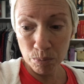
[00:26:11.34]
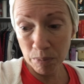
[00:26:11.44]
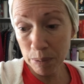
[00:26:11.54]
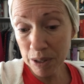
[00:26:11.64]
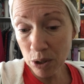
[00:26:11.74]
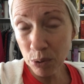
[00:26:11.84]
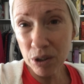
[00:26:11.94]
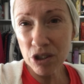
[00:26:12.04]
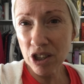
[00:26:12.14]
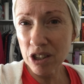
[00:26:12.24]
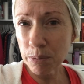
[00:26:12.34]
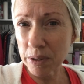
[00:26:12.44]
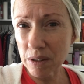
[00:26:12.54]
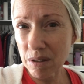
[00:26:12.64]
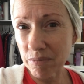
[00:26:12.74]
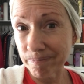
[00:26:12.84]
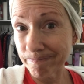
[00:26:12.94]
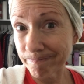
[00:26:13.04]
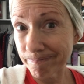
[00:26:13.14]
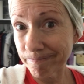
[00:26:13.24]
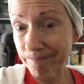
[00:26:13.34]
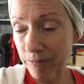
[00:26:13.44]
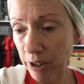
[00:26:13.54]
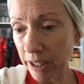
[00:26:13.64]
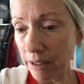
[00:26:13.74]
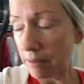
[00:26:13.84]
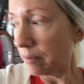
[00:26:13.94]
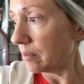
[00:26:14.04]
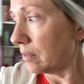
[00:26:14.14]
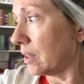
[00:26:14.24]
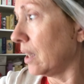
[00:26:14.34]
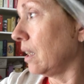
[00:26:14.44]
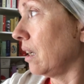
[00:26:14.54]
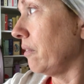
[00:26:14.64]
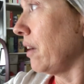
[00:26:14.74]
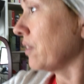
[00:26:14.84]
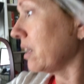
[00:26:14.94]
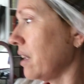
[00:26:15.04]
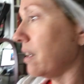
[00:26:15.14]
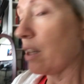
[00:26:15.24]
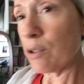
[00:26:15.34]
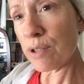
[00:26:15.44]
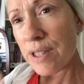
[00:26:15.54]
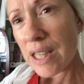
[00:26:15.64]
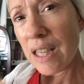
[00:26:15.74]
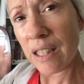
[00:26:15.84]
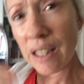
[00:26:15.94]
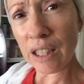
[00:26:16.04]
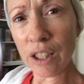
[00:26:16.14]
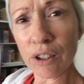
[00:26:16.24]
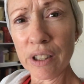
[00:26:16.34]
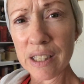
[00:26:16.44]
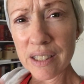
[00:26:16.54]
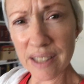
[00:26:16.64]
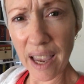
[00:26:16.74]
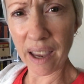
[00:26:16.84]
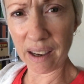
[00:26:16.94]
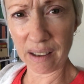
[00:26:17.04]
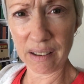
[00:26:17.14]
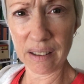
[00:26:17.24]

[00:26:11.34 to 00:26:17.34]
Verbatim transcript: maybe note your judgments, right? Of everything that you see and hear and say.